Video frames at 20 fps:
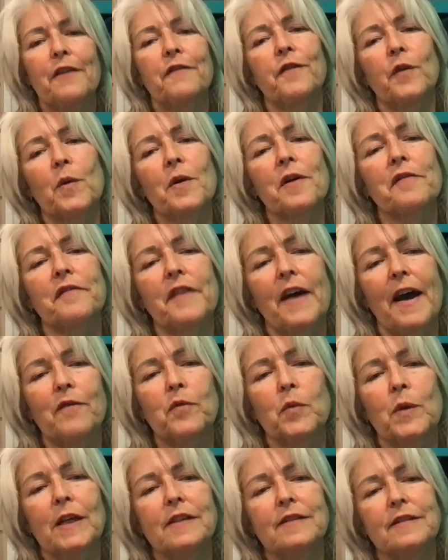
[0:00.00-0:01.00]
4 or 5
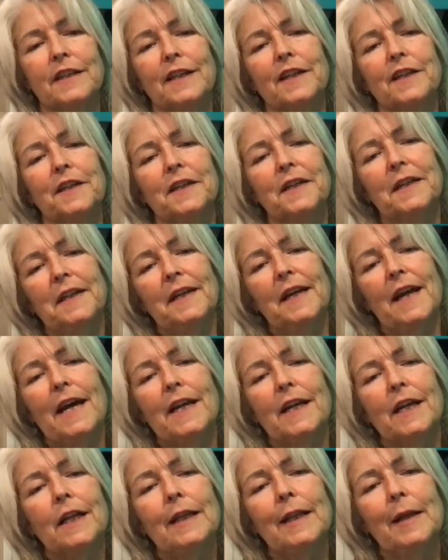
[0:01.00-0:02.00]
weeks at
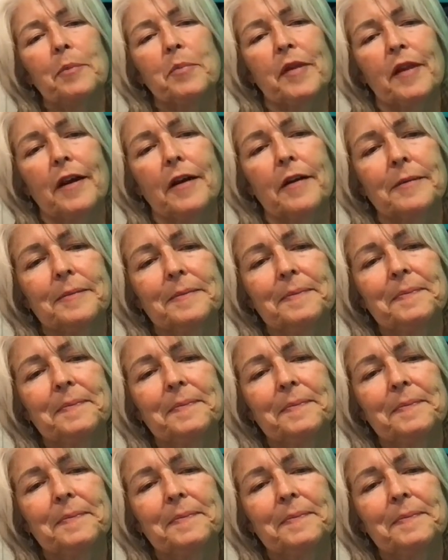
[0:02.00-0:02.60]
a clip there.